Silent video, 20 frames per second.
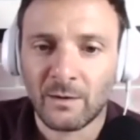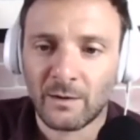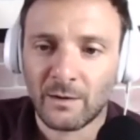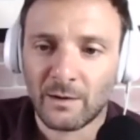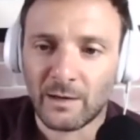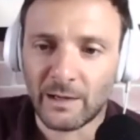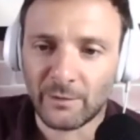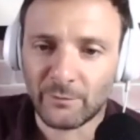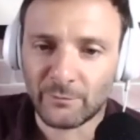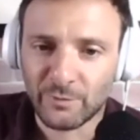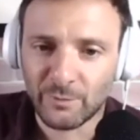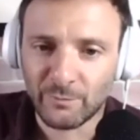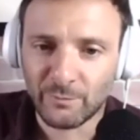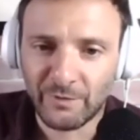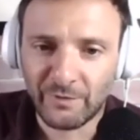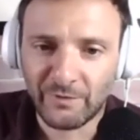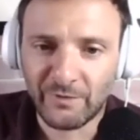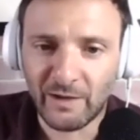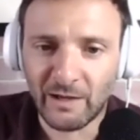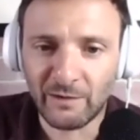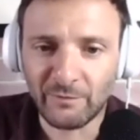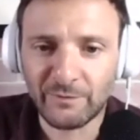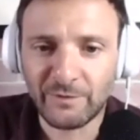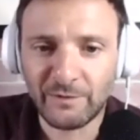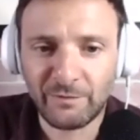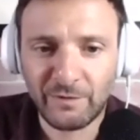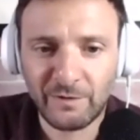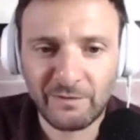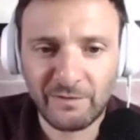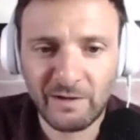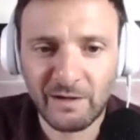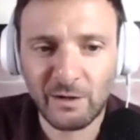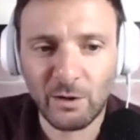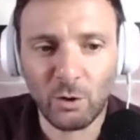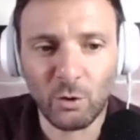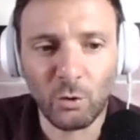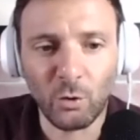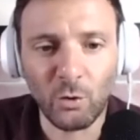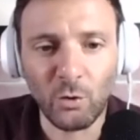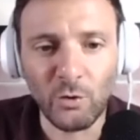And from this self-defeating
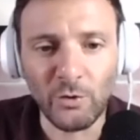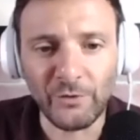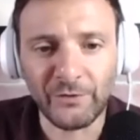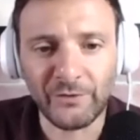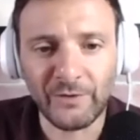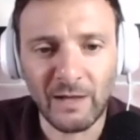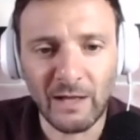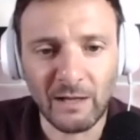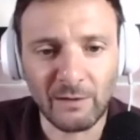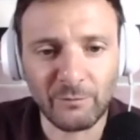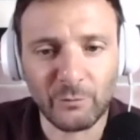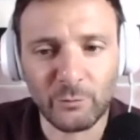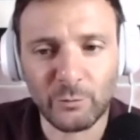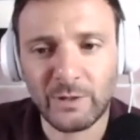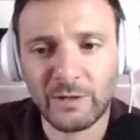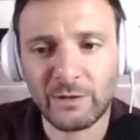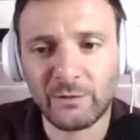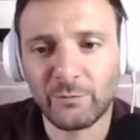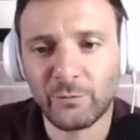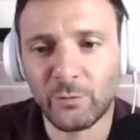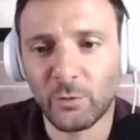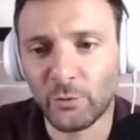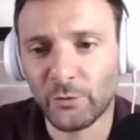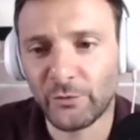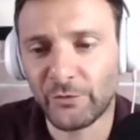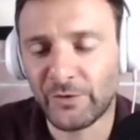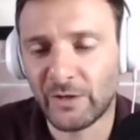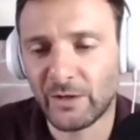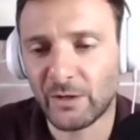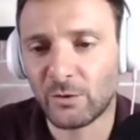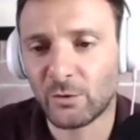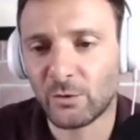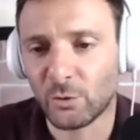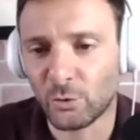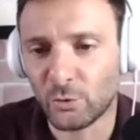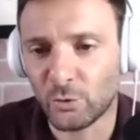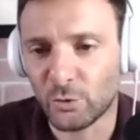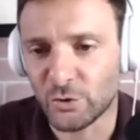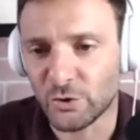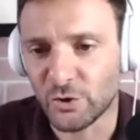or self-reinforcing
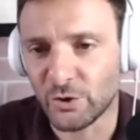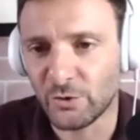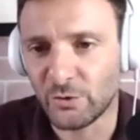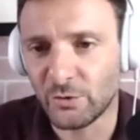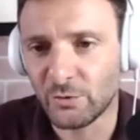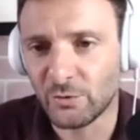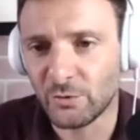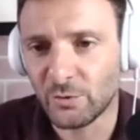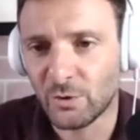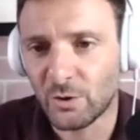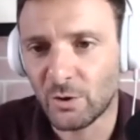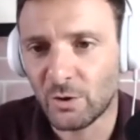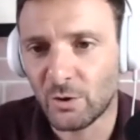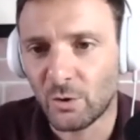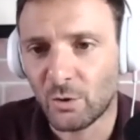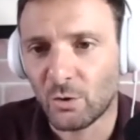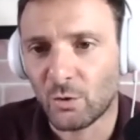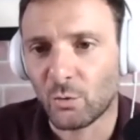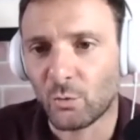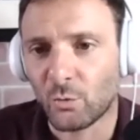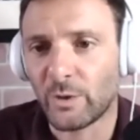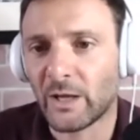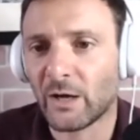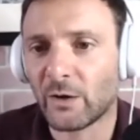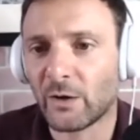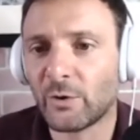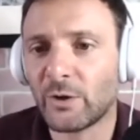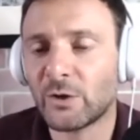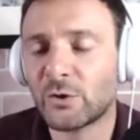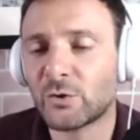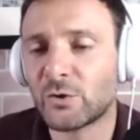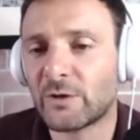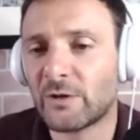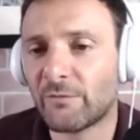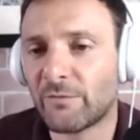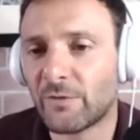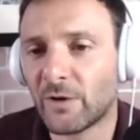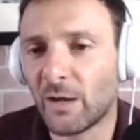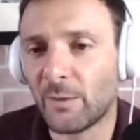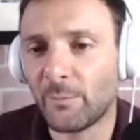conclusion, we are going to
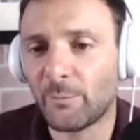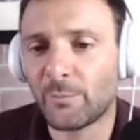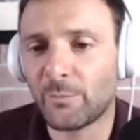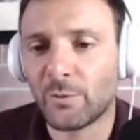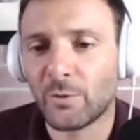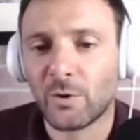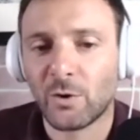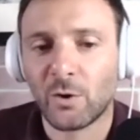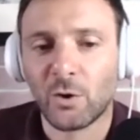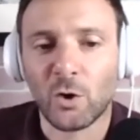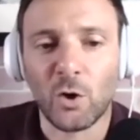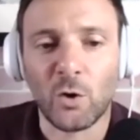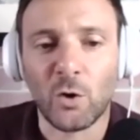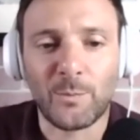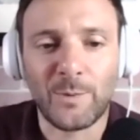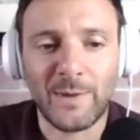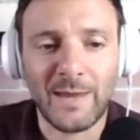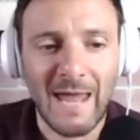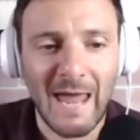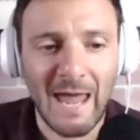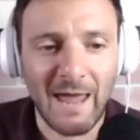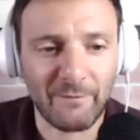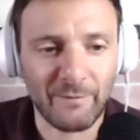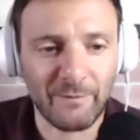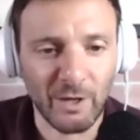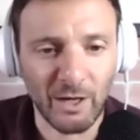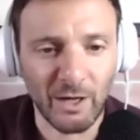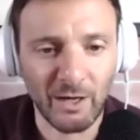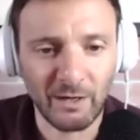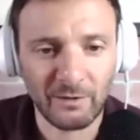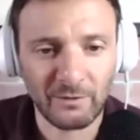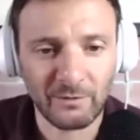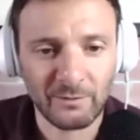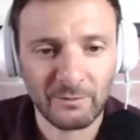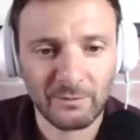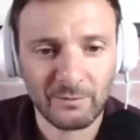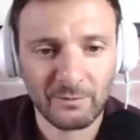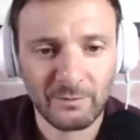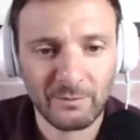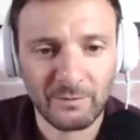develop a behavior
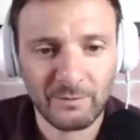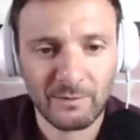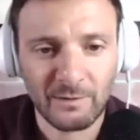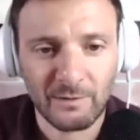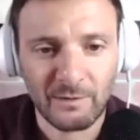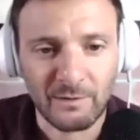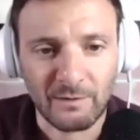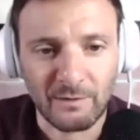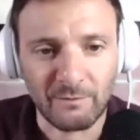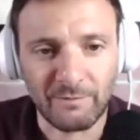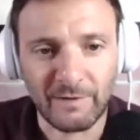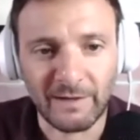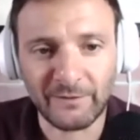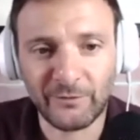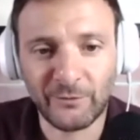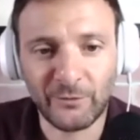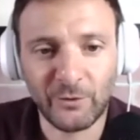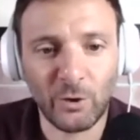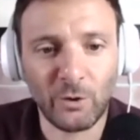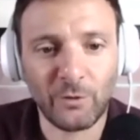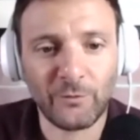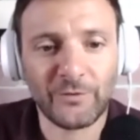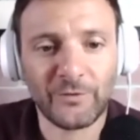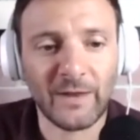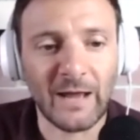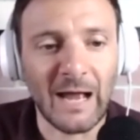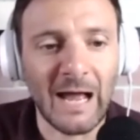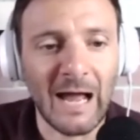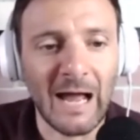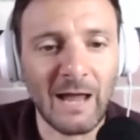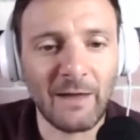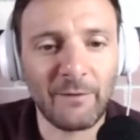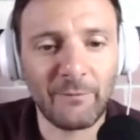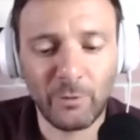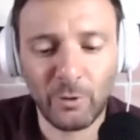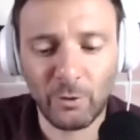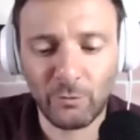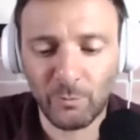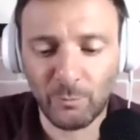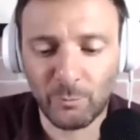that serves
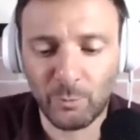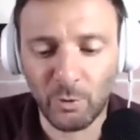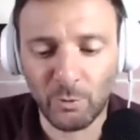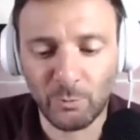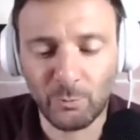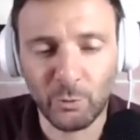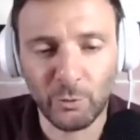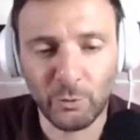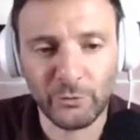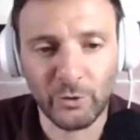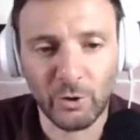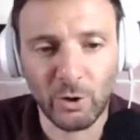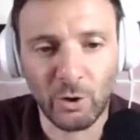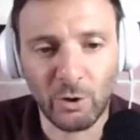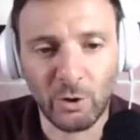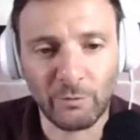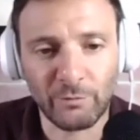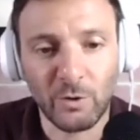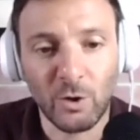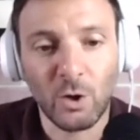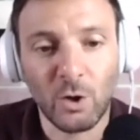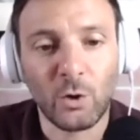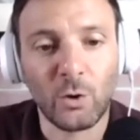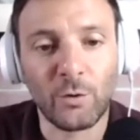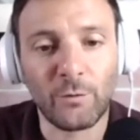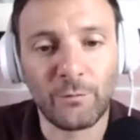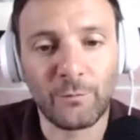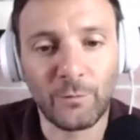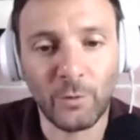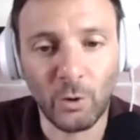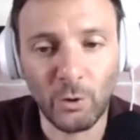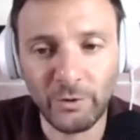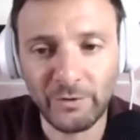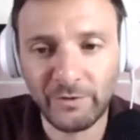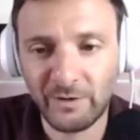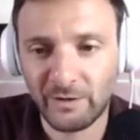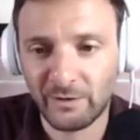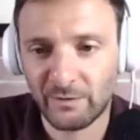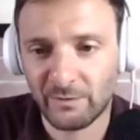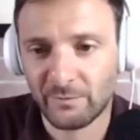either the purpose of
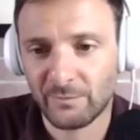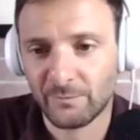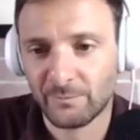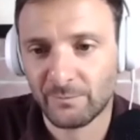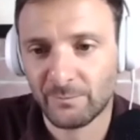avoiding